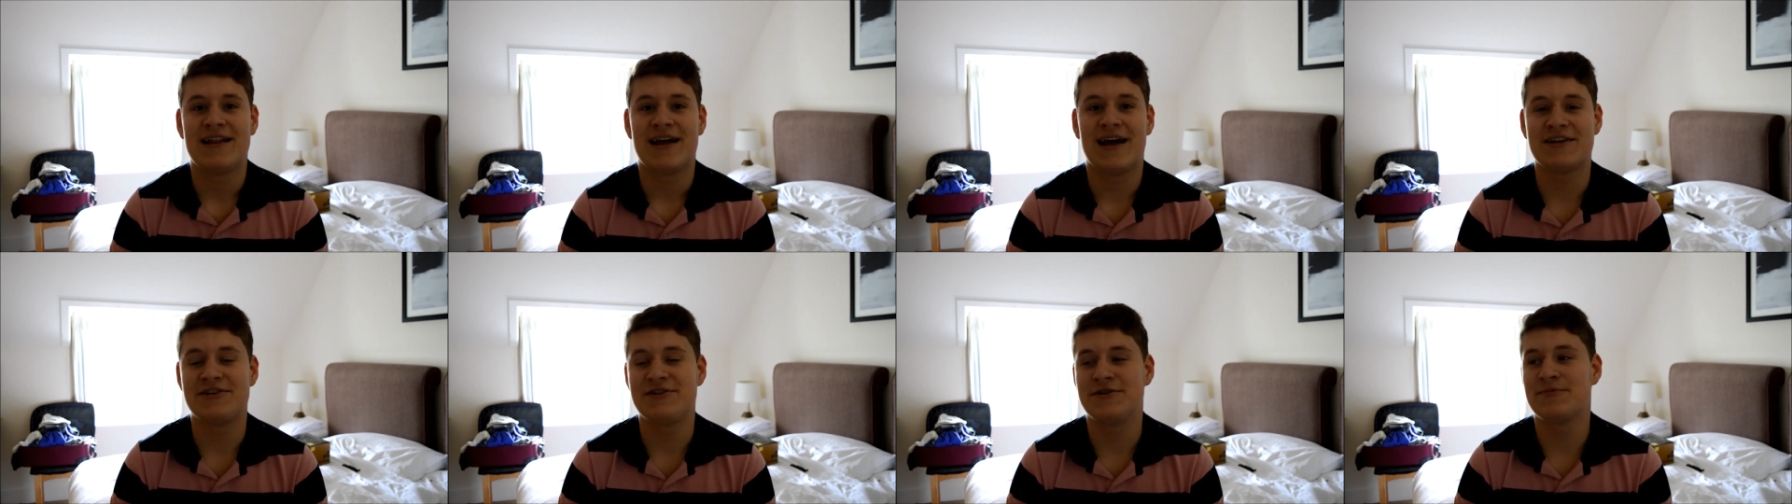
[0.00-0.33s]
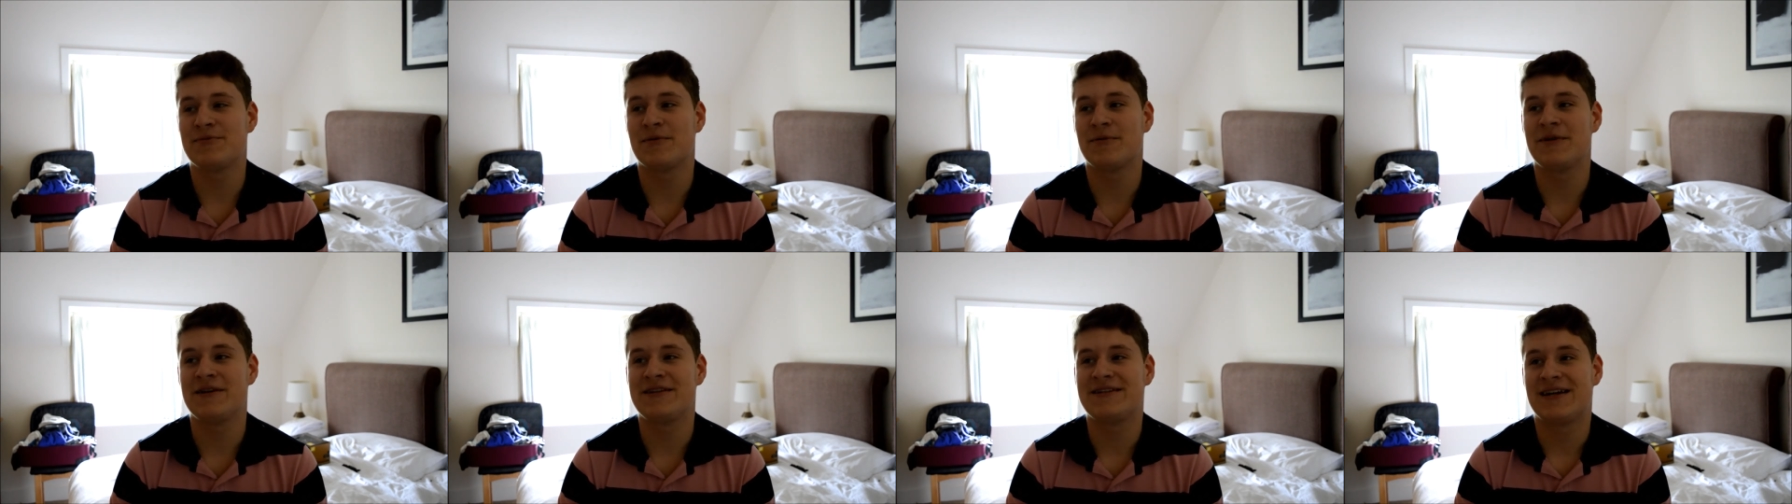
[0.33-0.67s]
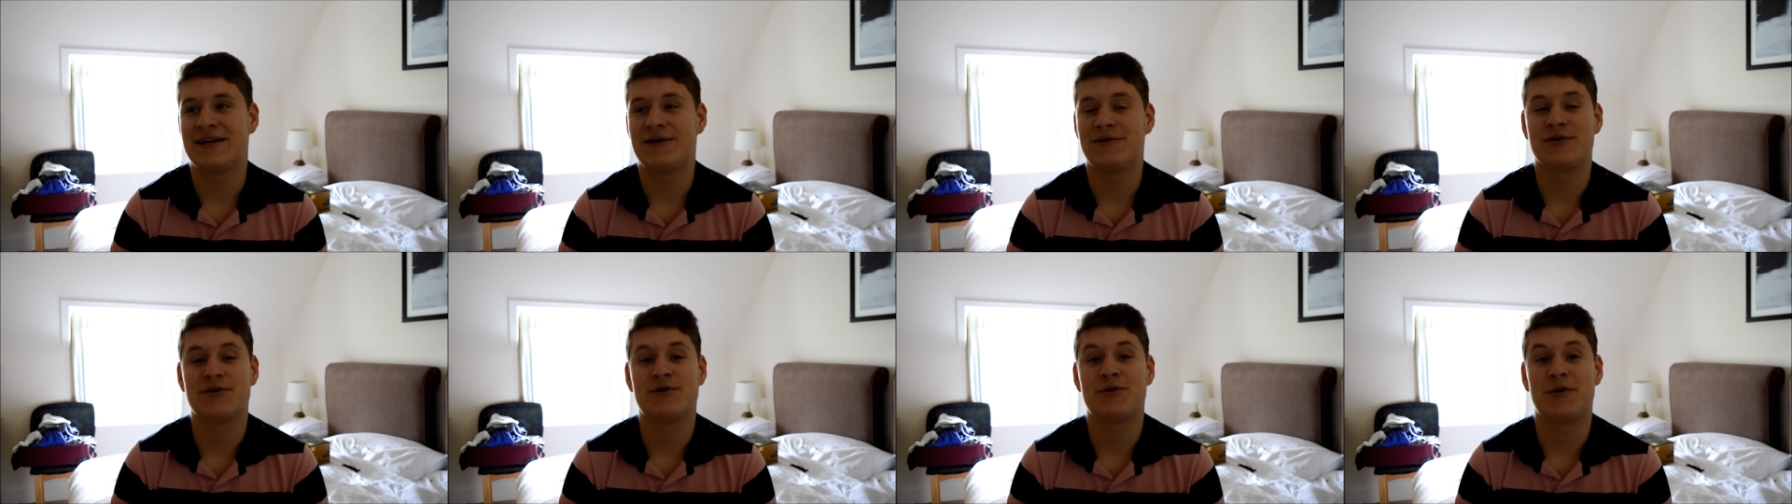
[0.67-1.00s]
As you probably
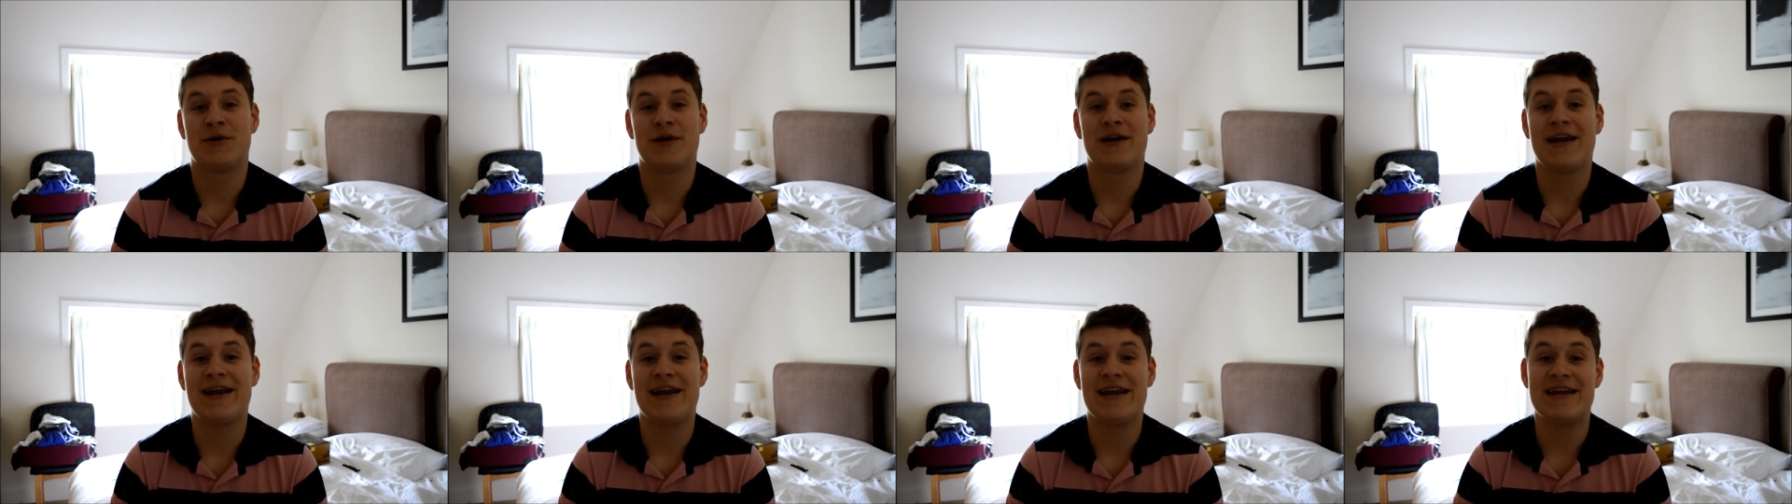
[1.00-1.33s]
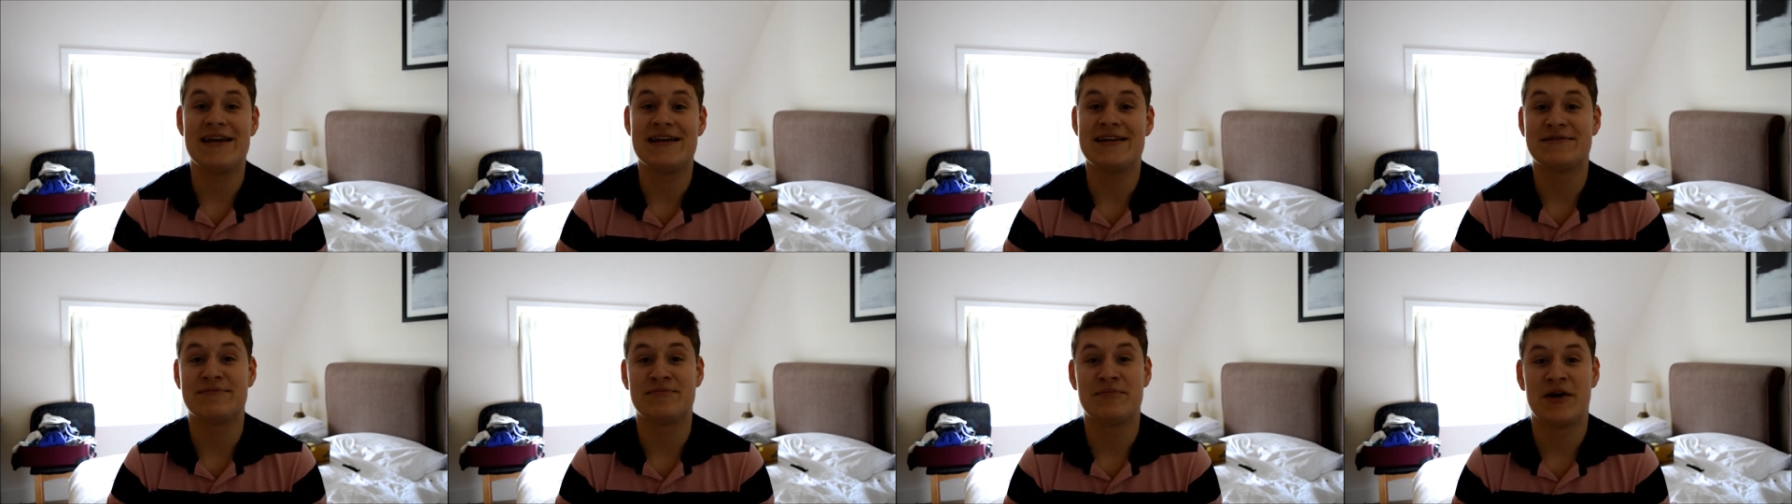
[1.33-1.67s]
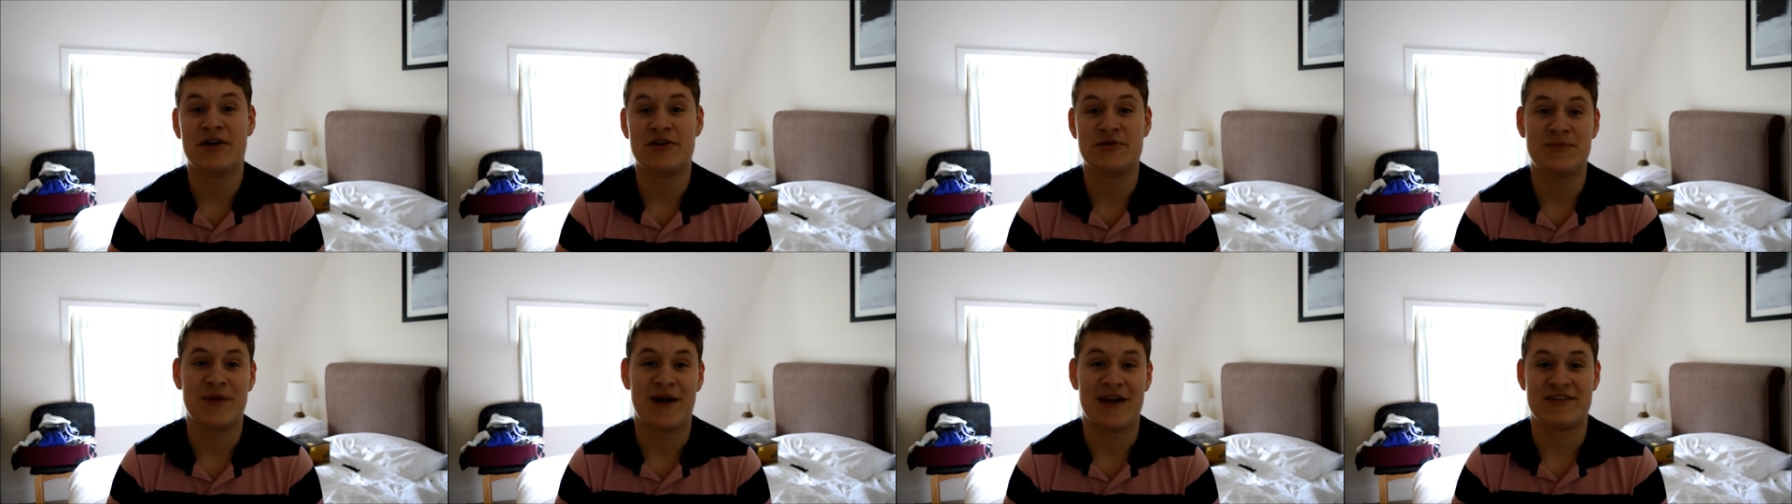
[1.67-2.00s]
tell, the quality is
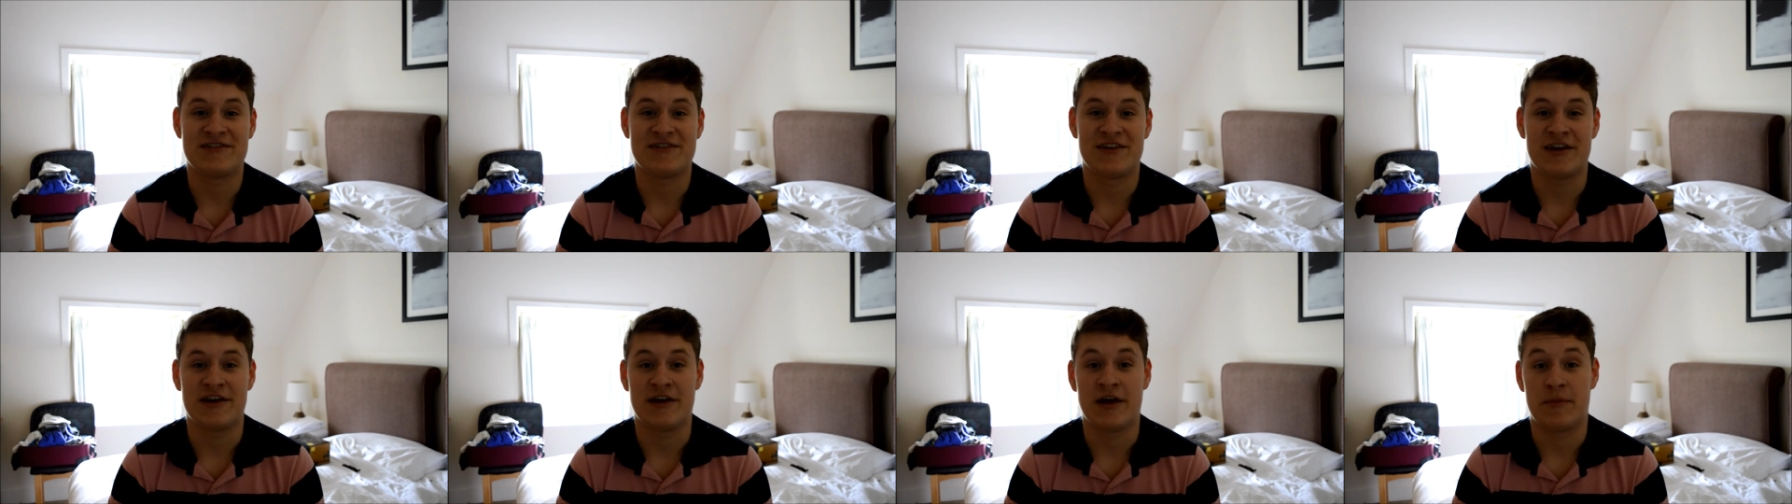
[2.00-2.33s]
much better,